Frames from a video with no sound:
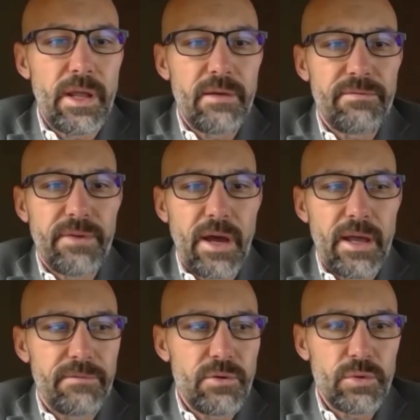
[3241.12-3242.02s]
if
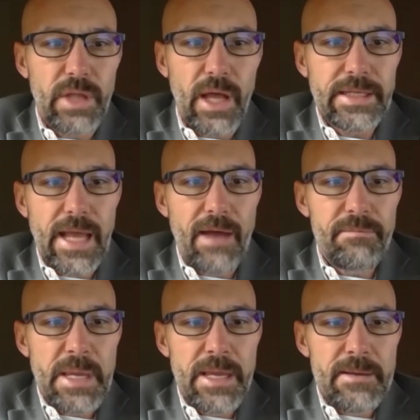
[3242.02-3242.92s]
you would like to
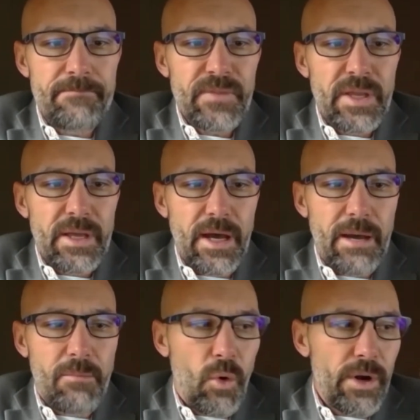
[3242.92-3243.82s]
have me,
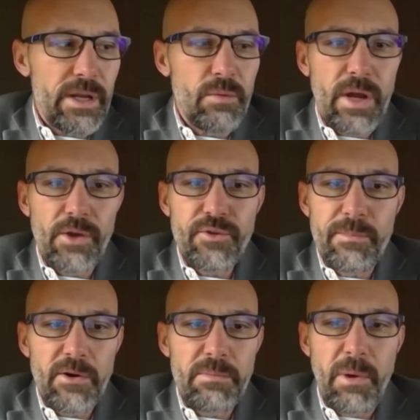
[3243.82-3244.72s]
or anyone else
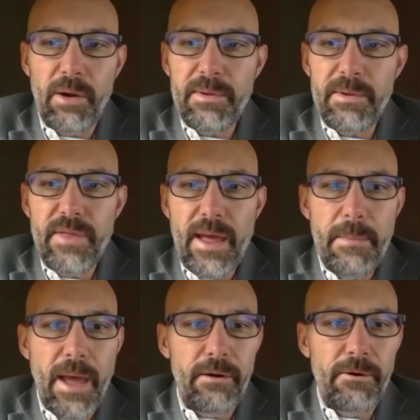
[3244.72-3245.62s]
from our department for
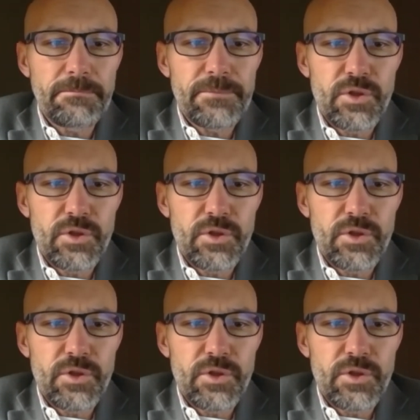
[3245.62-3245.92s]
that matter.